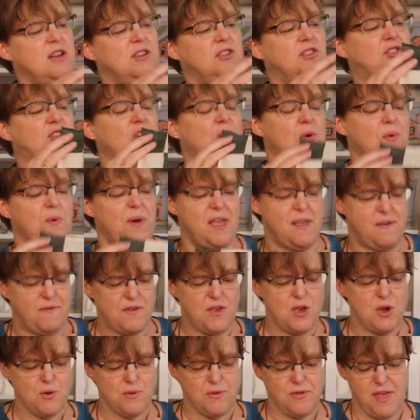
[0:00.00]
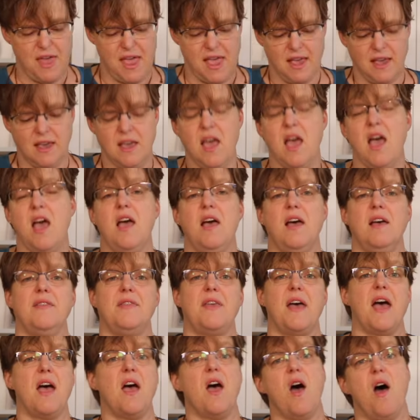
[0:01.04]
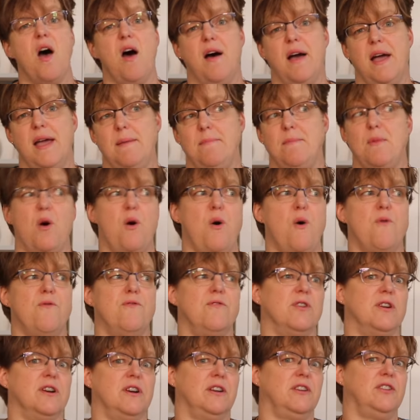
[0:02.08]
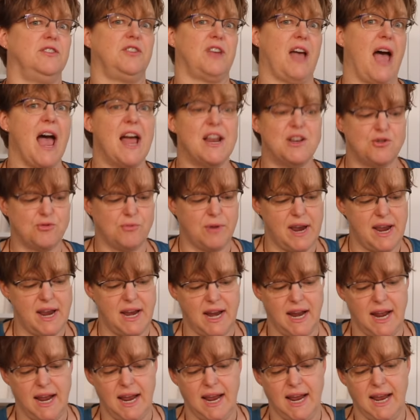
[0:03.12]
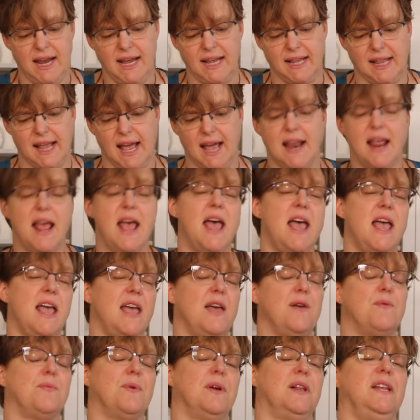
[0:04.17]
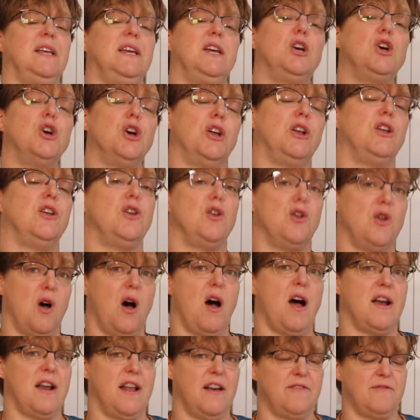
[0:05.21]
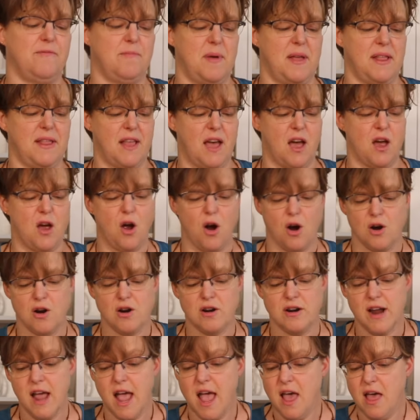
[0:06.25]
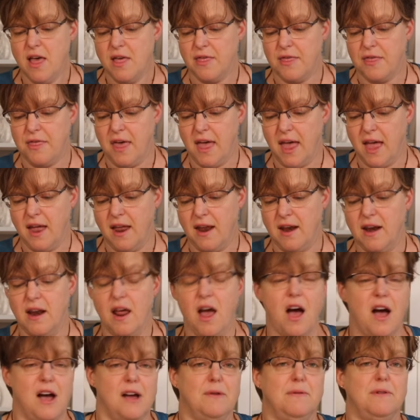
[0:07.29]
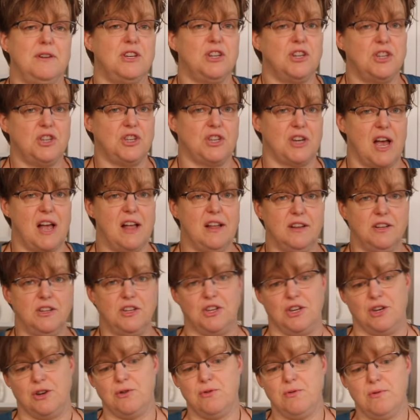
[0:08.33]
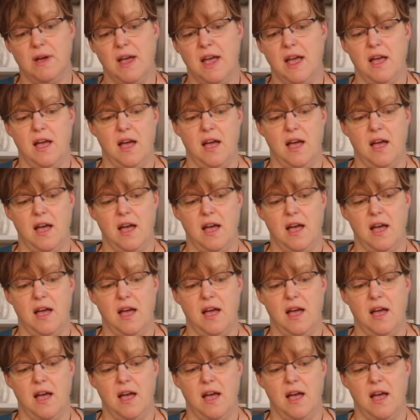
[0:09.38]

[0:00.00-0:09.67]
So if you think that I'm over exaggerating and that it really could not have been that hard, then I would just challenge you.